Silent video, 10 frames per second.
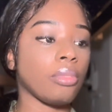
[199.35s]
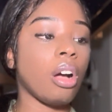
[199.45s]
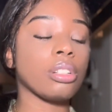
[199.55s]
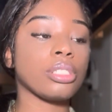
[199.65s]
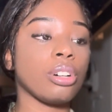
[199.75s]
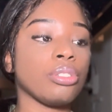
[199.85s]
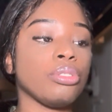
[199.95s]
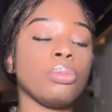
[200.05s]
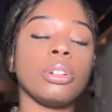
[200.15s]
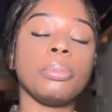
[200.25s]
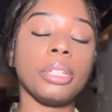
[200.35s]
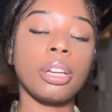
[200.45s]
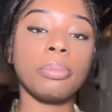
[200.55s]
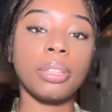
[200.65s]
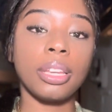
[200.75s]
Also, you will be
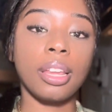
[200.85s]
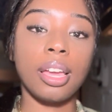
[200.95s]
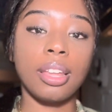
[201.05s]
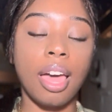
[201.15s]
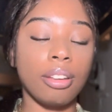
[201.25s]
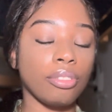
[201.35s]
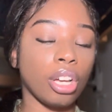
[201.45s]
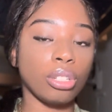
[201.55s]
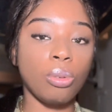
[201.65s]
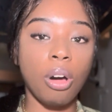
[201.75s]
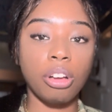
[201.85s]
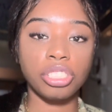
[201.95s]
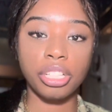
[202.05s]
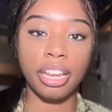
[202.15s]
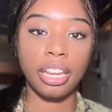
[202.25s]
completing a lot of gun qual
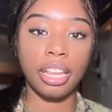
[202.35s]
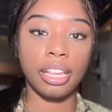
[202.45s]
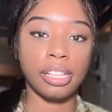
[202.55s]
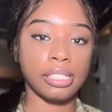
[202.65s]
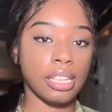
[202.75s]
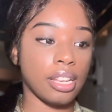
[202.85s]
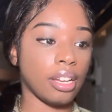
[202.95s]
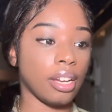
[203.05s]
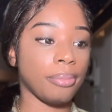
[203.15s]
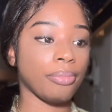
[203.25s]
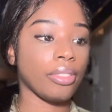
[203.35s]
trainings and